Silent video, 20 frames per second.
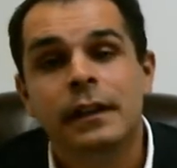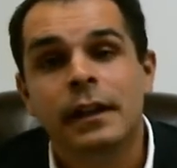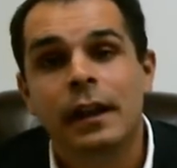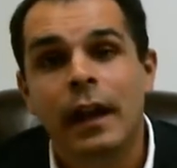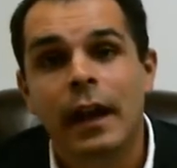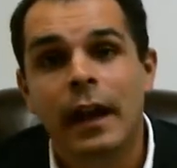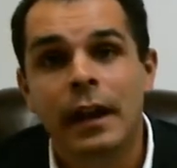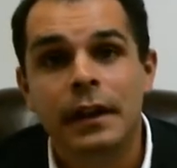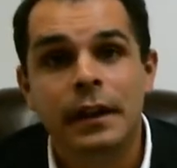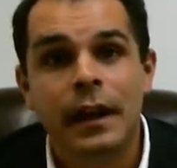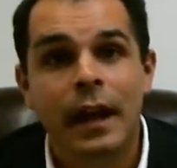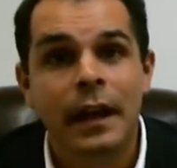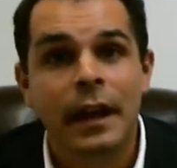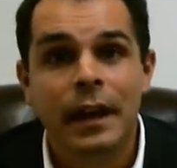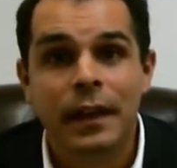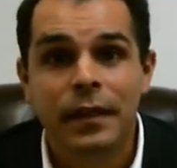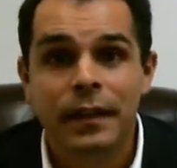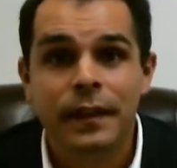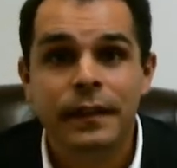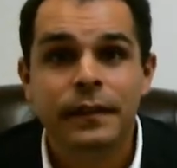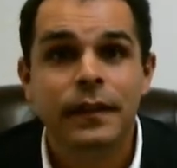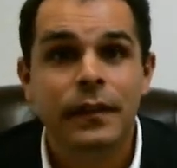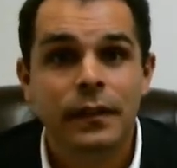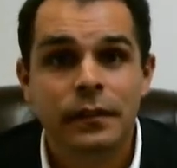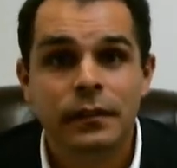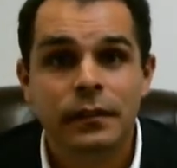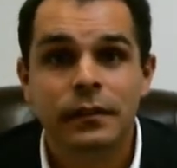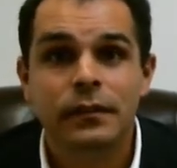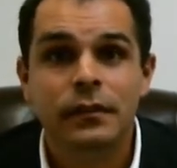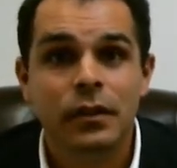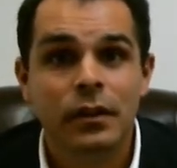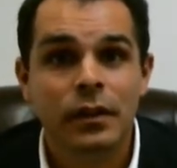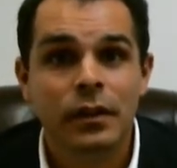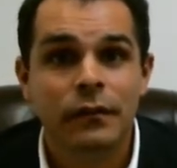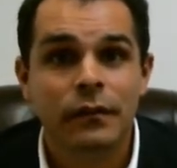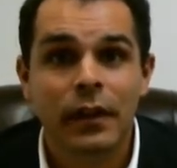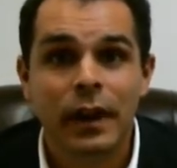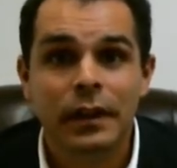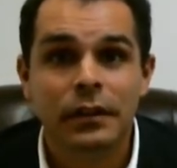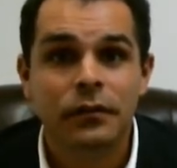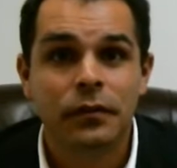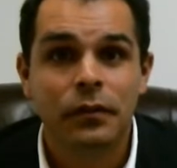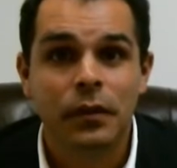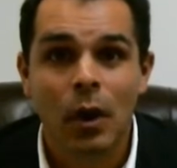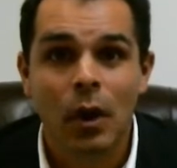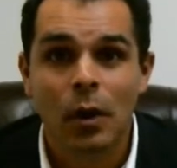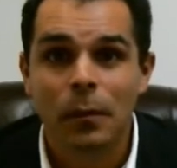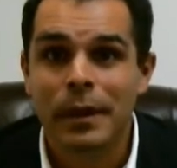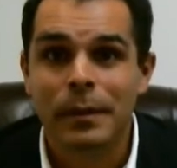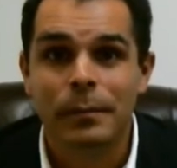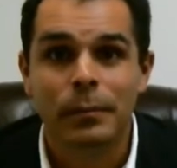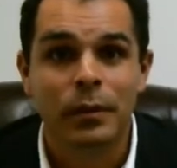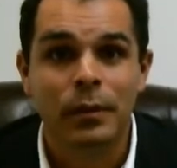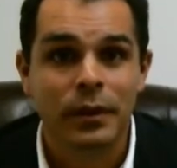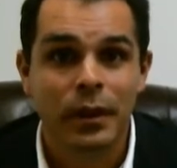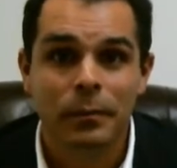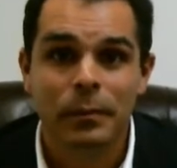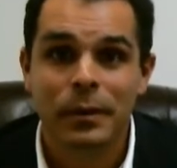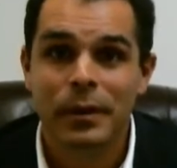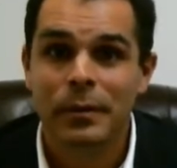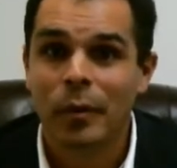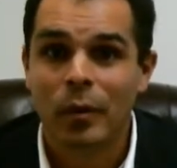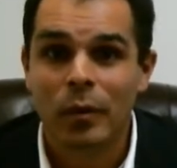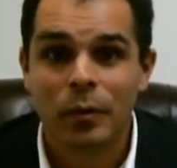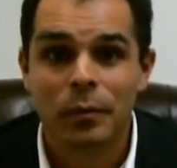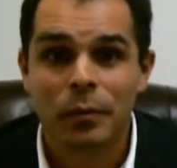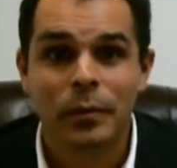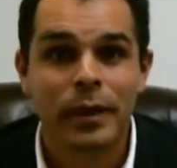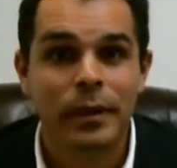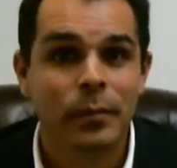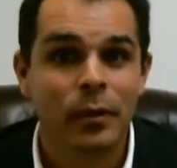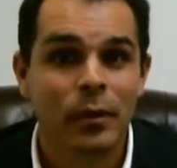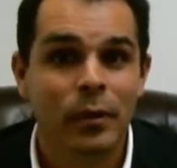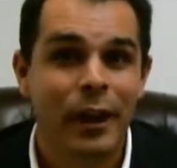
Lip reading: And I think that this is good advice for all people, young people, old people,